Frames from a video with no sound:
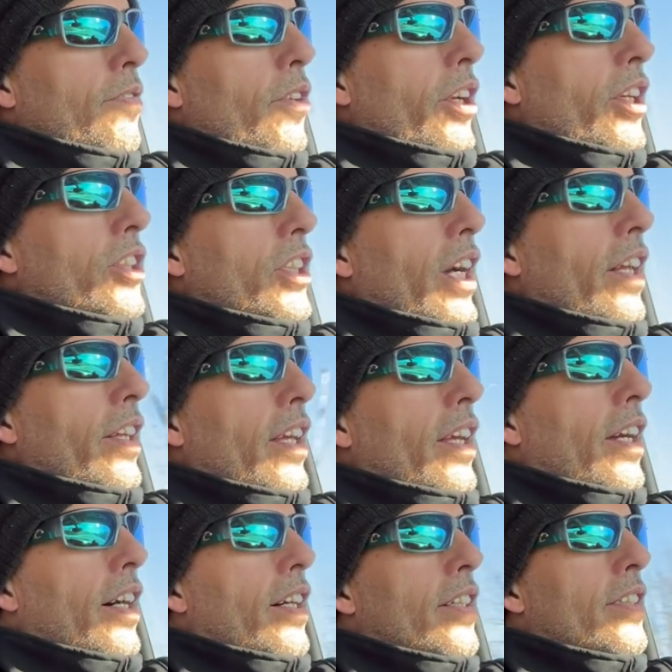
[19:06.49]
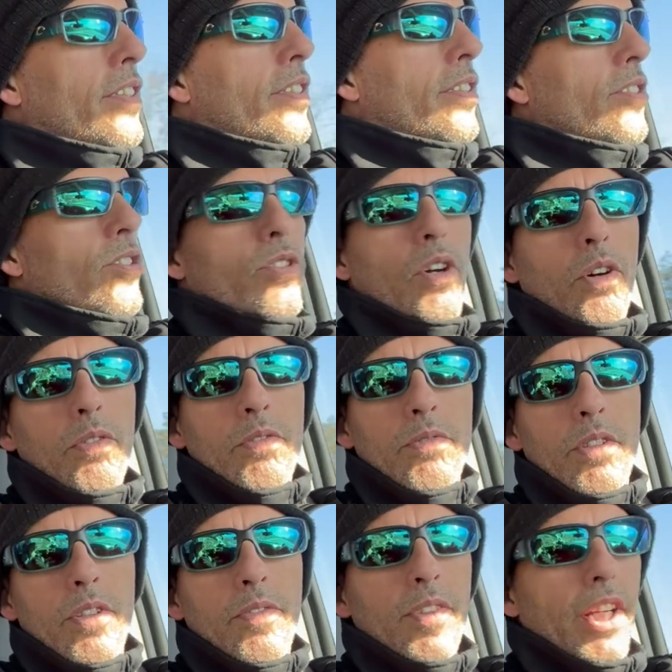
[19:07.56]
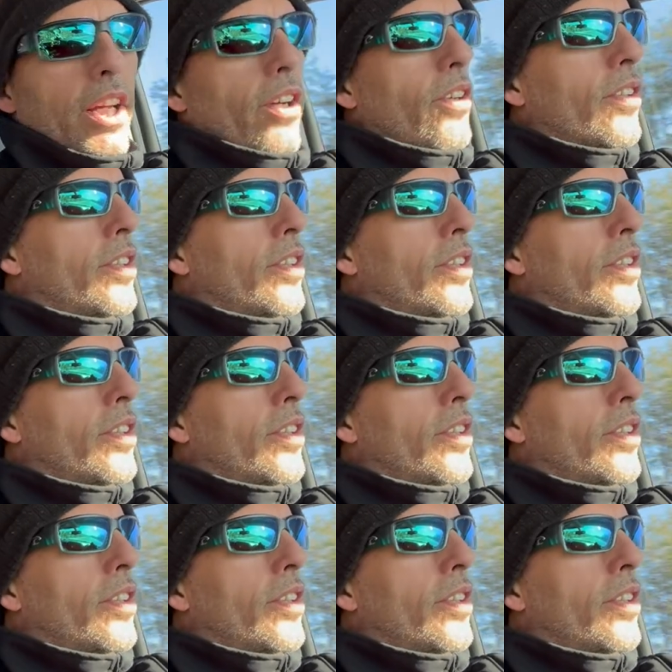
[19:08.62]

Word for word: footage on the uh, drone video.